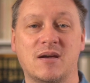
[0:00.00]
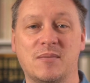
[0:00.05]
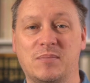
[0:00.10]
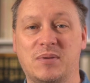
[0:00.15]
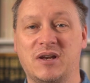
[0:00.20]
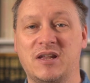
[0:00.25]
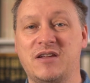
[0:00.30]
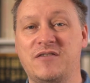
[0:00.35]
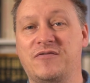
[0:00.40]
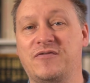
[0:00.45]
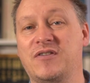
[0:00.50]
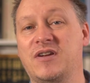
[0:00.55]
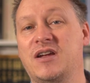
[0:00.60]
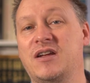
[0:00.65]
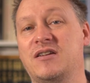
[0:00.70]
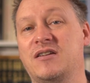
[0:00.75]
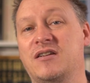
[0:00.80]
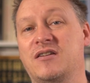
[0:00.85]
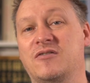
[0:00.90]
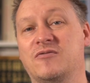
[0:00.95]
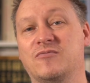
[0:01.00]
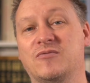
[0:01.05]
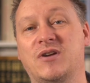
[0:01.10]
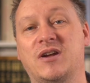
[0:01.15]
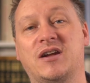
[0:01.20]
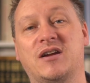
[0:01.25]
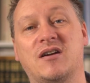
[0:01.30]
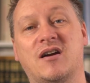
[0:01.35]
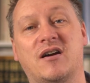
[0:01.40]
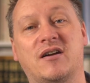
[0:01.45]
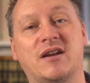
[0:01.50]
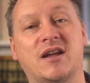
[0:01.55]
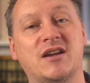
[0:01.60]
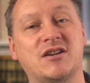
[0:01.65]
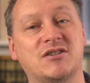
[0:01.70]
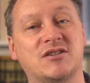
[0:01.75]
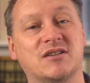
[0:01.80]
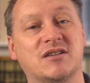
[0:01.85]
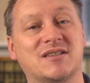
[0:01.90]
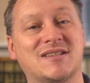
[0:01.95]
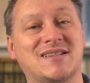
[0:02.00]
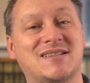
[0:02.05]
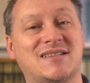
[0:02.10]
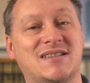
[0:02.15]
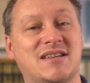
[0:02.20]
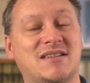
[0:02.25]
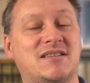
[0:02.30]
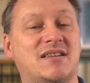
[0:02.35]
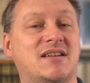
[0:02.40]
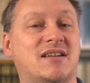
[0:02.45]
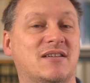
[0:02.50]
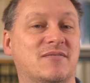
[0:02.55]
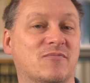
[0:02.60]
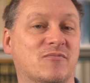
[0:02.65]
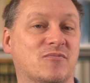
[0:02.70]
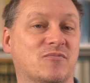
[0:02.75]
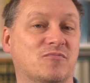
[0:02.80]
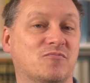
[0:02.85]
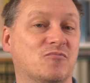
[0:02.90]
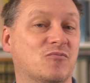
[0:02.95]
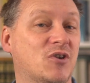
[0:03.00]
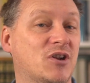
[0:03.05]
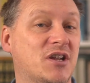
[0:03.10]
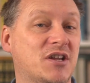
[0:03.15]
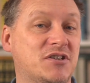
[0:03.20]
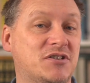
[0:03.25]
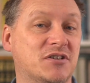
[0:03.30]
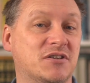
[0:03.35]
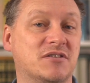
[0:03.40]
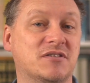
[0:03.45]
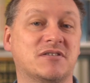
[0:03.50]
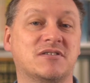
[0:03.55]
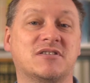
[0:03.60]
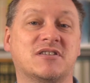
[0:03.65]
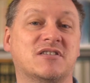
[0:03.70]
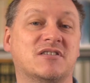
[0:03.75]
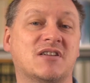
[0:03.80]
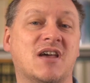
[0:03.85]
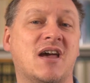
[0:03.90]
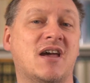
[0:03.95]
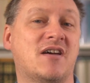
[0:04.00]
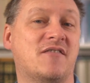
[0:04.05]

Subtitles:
Belief in reincarnation has existed in religions and